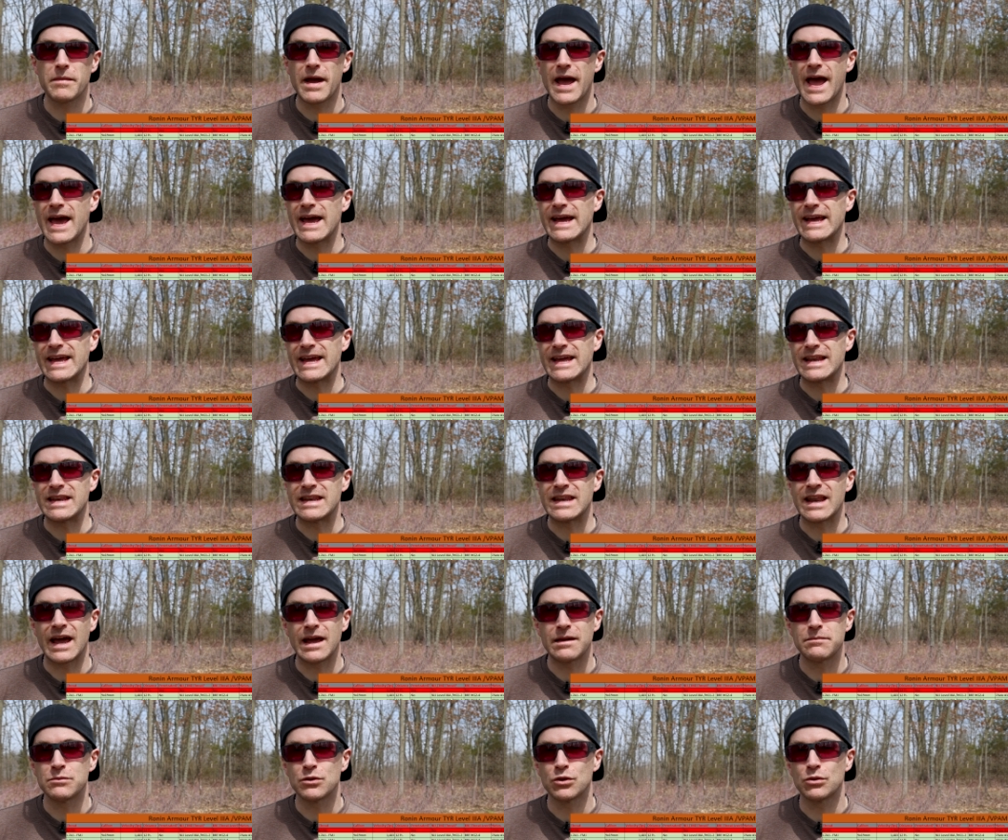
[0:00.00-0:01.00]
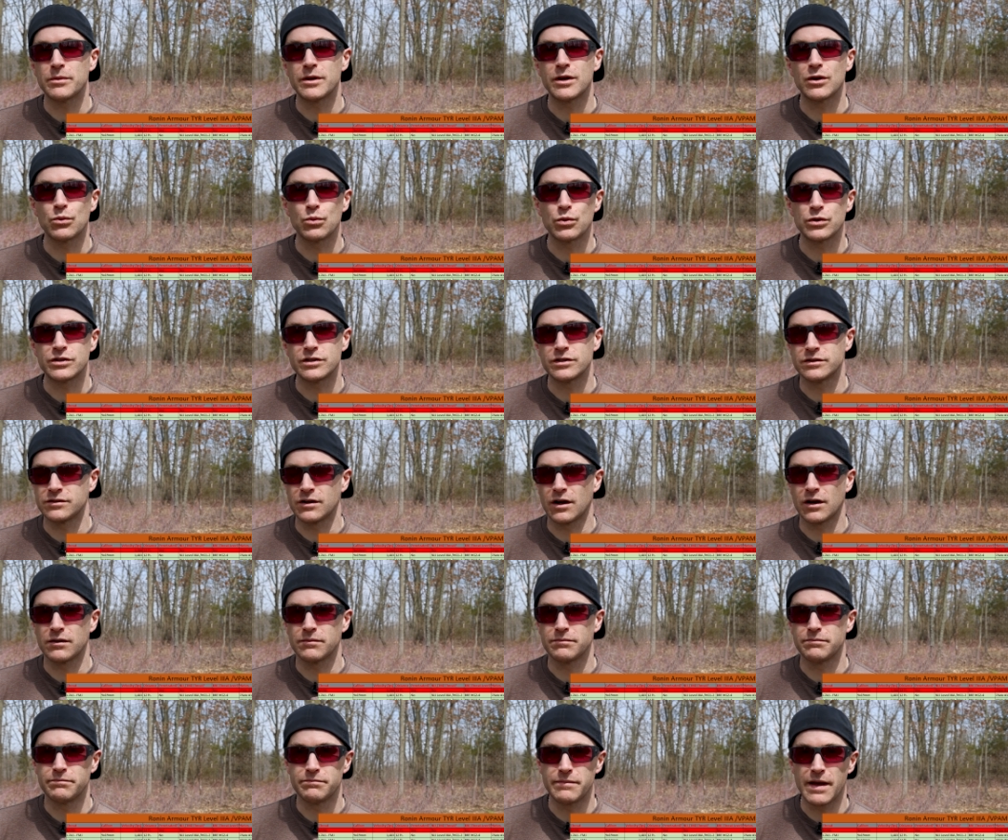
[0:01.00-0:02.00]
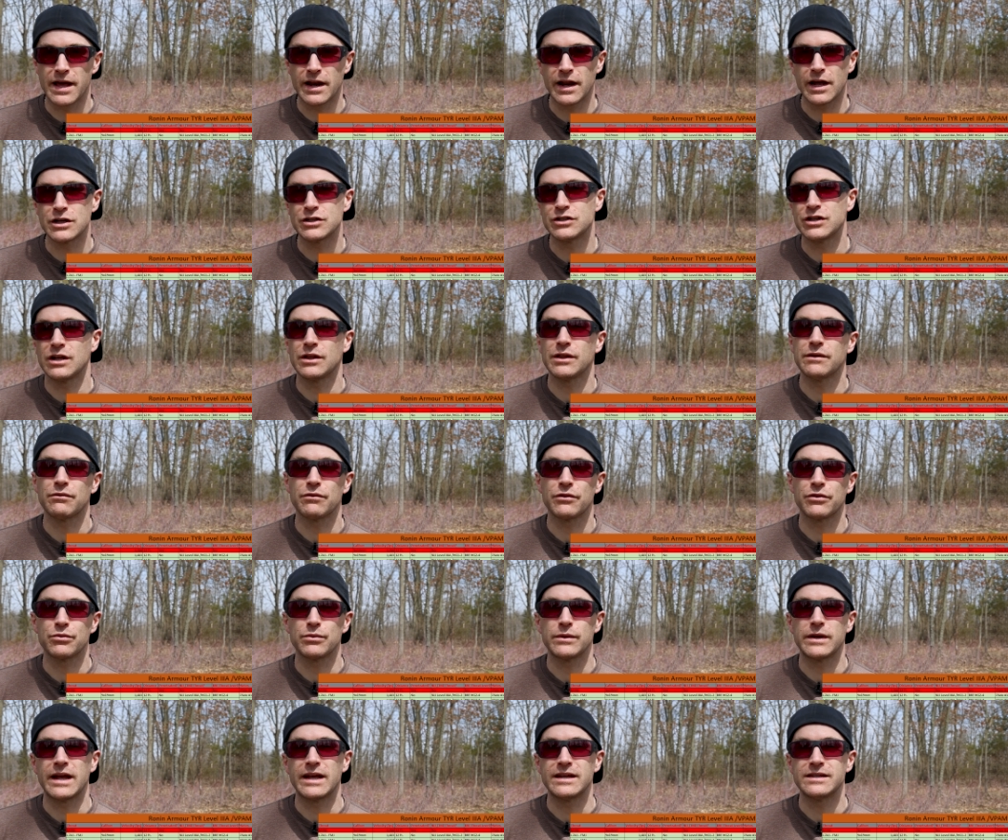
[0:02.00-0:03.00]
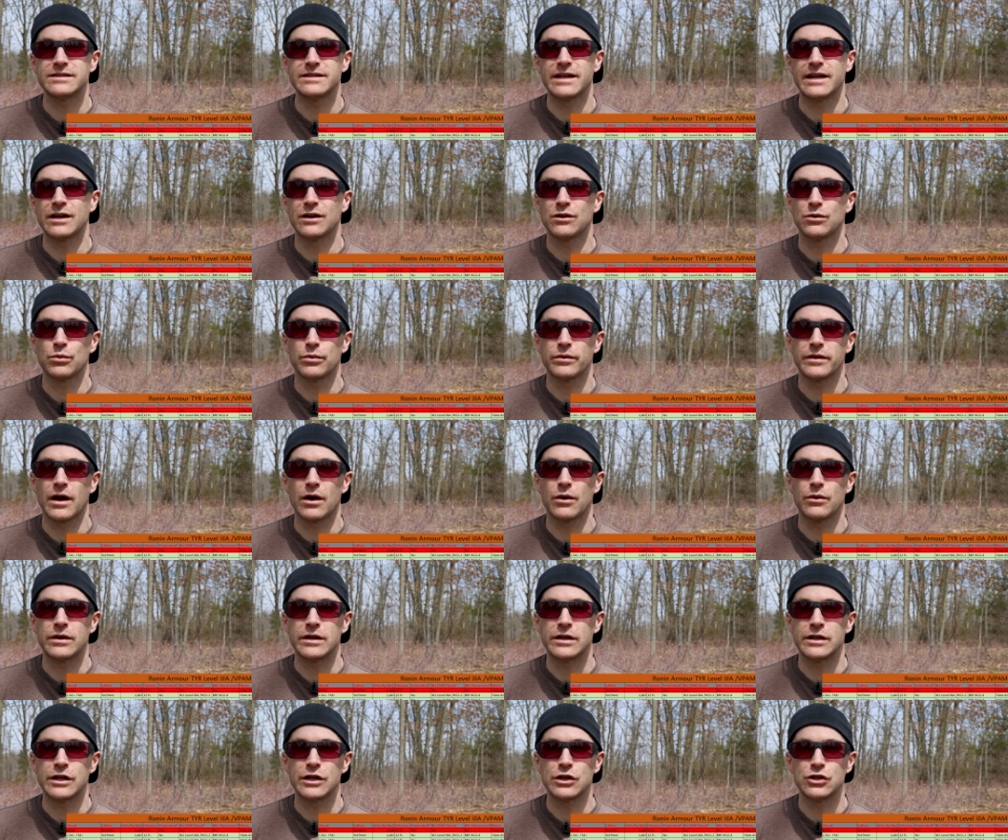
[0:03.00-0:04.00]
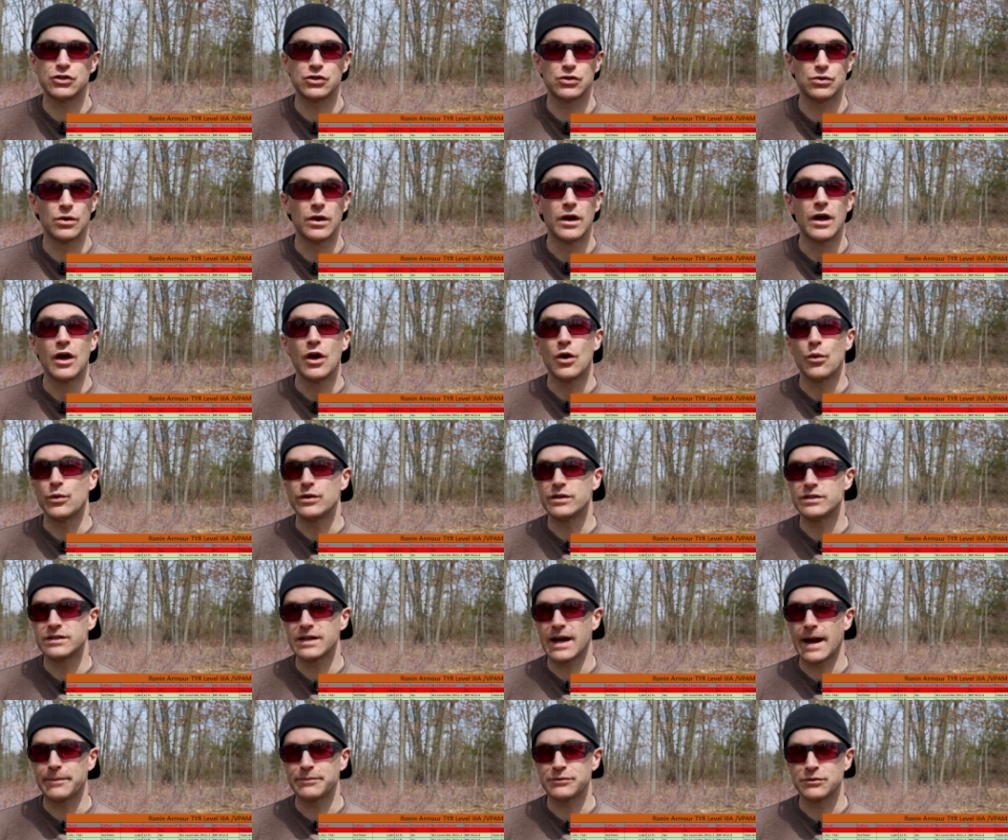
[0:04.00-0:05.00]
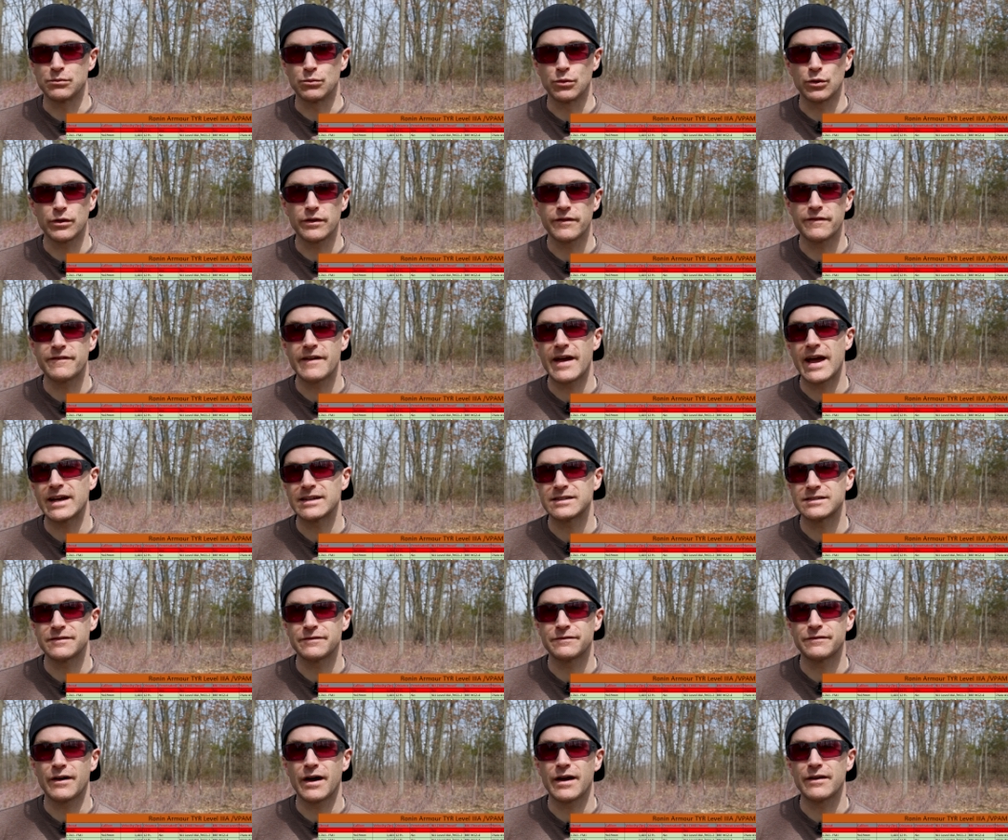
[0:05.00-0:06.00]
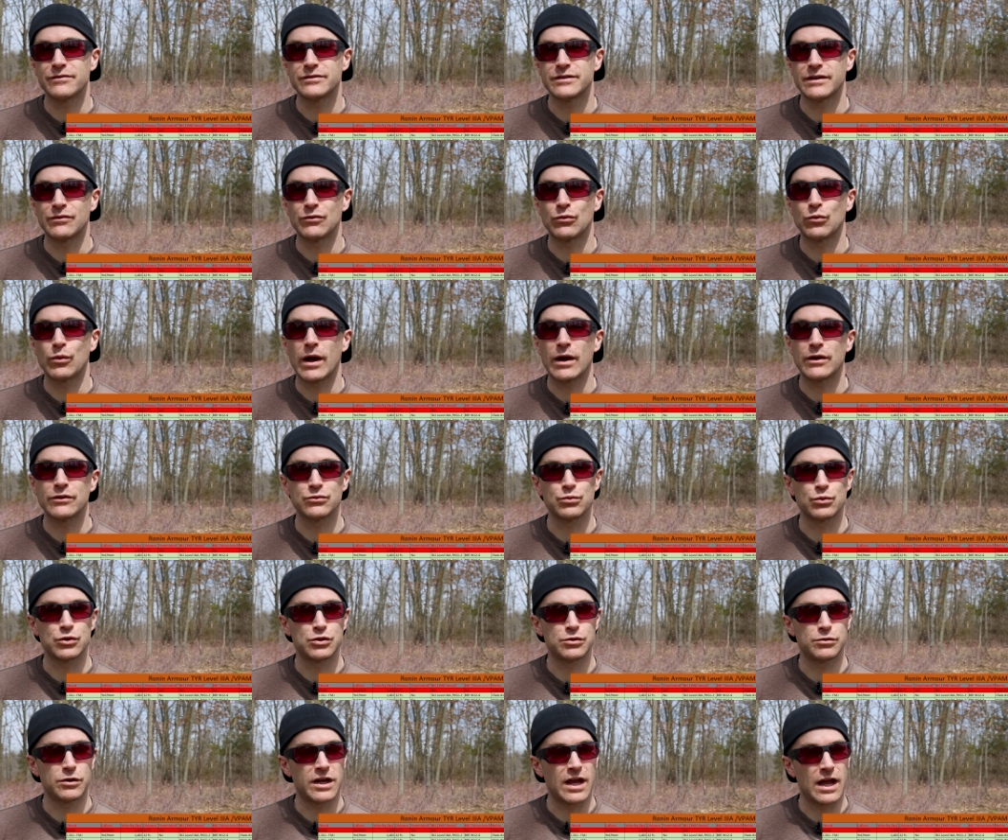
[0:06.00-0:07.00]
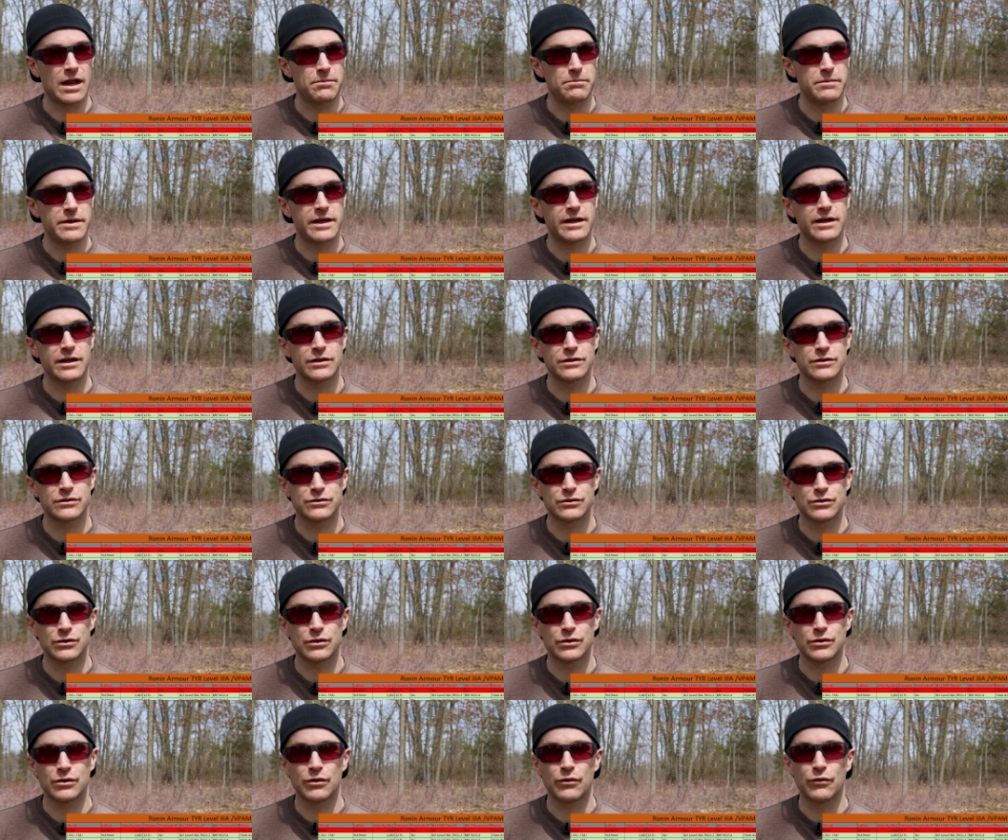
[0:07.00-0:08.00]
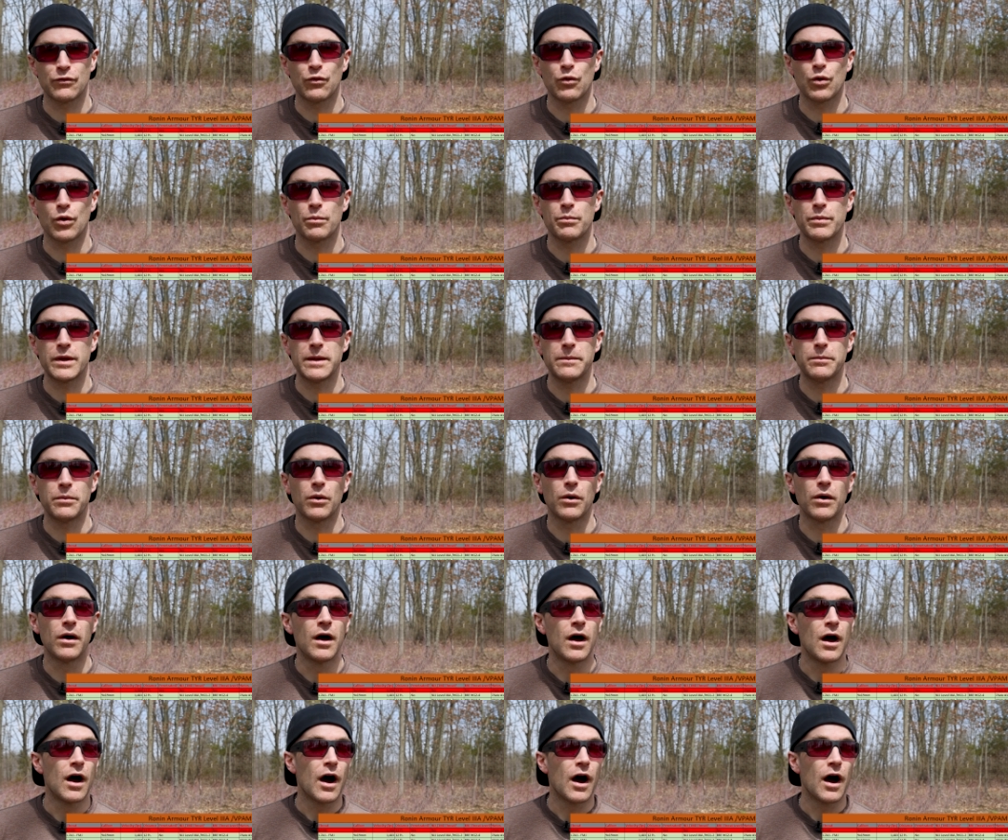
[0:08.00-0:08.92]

mag and nine millimeter, which is our N I J level three A standard, without an issue. We stopped some really fast five seven rounds, which can be a concern for people.